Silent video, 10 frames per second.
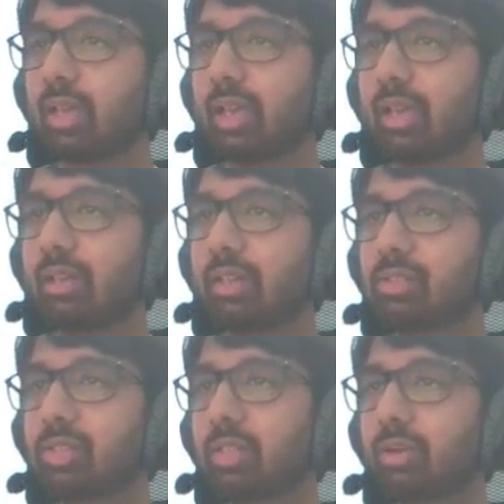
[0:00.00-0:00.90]
And
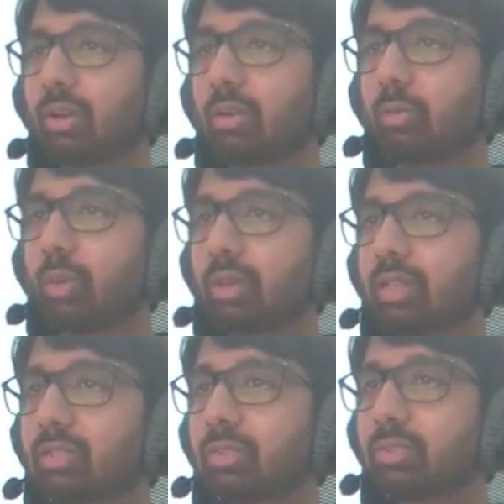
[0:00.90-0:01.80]
let's say you're
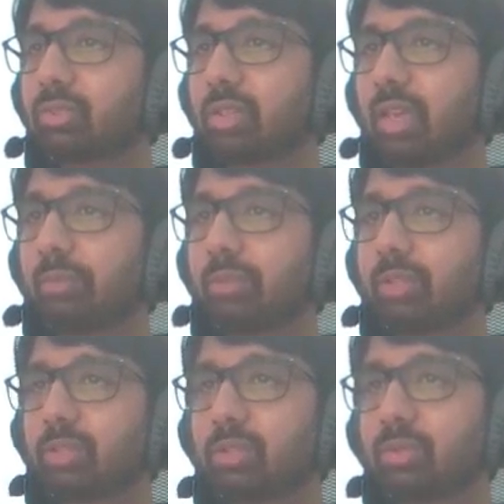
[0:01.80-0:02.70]
walking through this game with
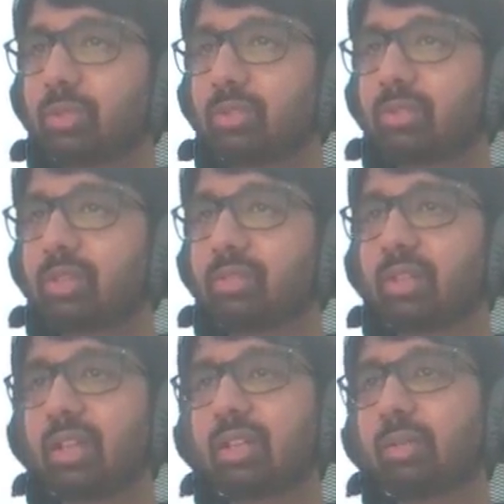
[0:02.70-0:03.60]
your students and
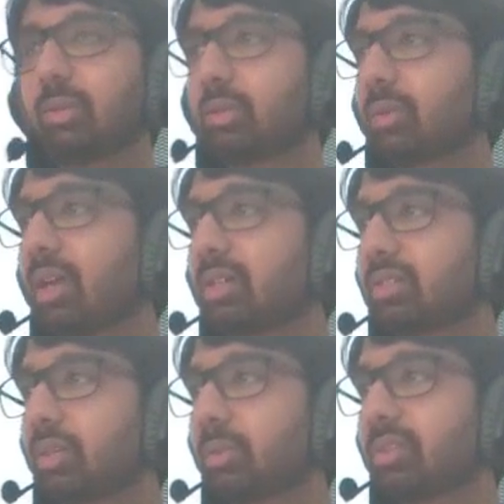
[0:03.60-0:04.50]
suddenly you want to ask
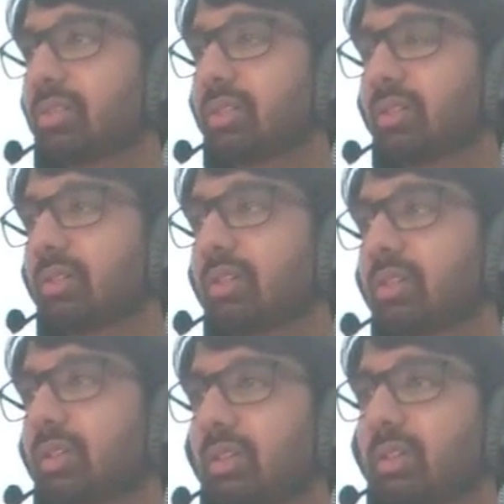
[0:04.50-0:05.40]
a question.
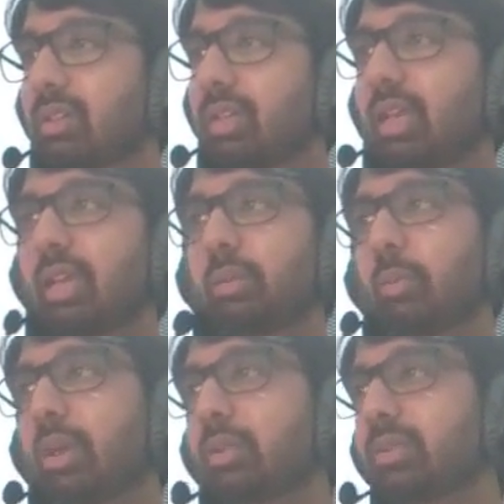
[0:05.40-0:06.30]
Hey,
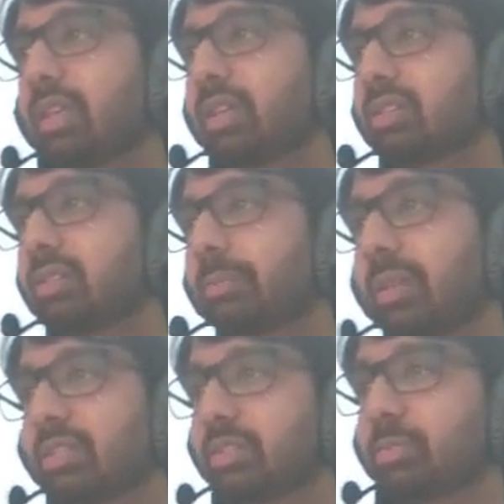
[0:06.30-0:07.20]
what do you think is the
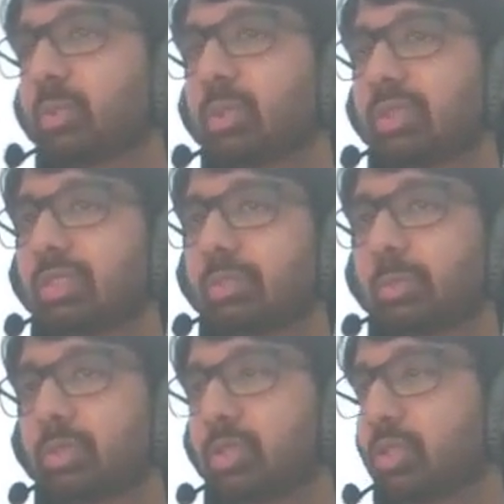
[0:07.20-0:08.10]
best move in this
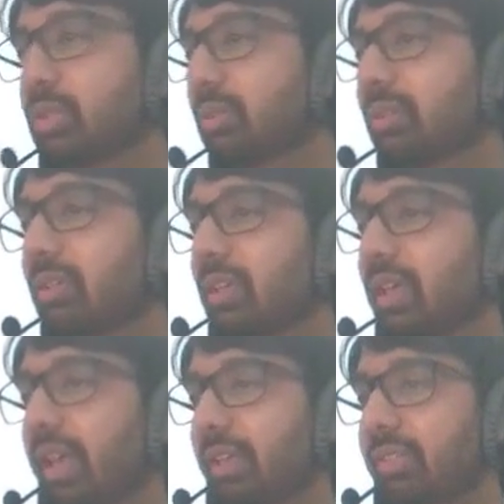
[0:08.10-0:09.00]
position?
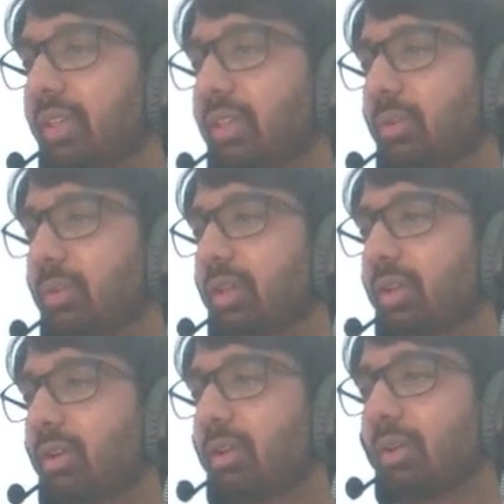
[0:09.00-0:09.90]
And then you click
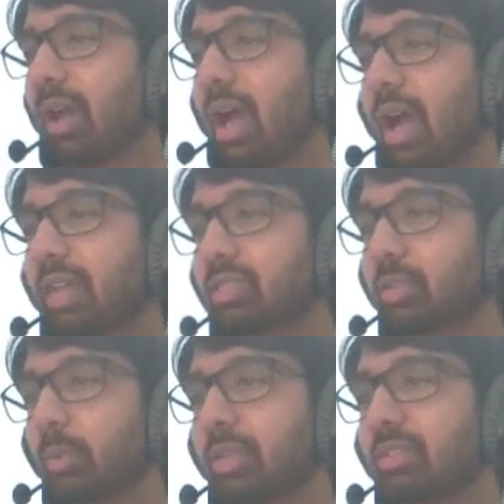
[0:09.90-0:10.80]
on ask
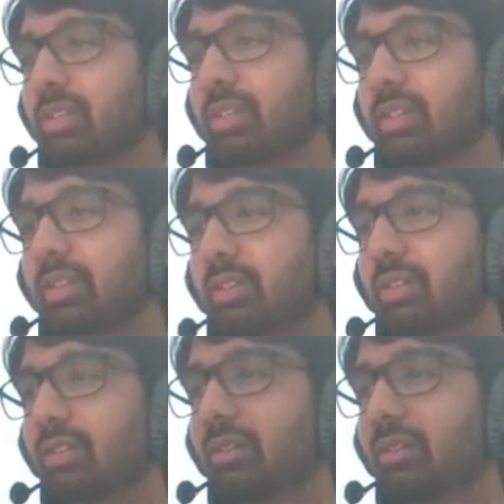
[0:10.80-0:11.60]
question here.